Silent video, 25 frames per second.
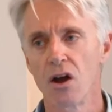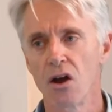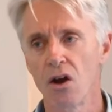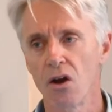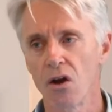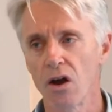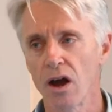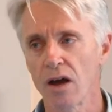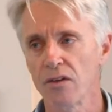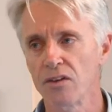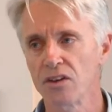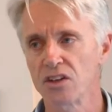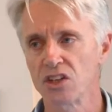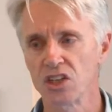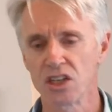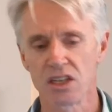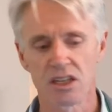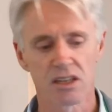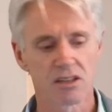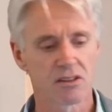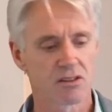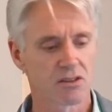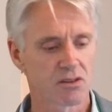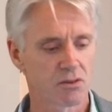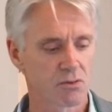or other
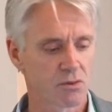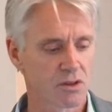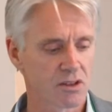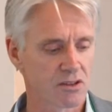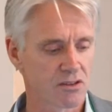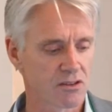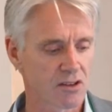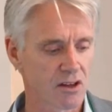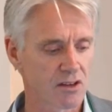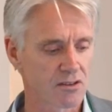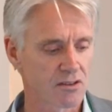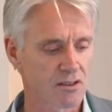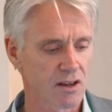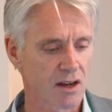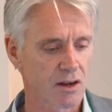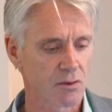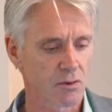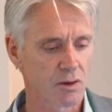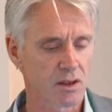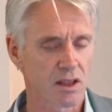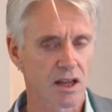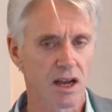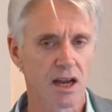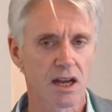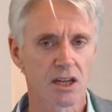genes that we associate
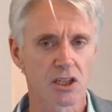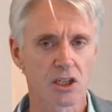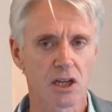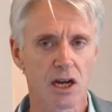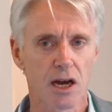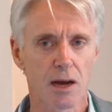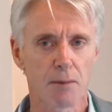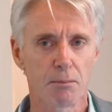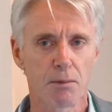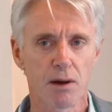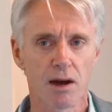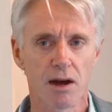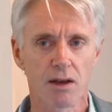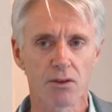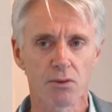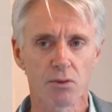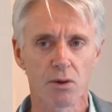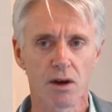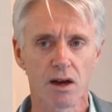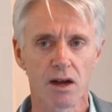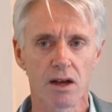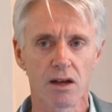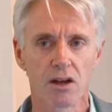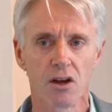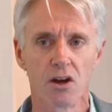with the HR
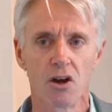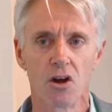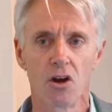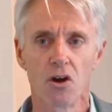pathway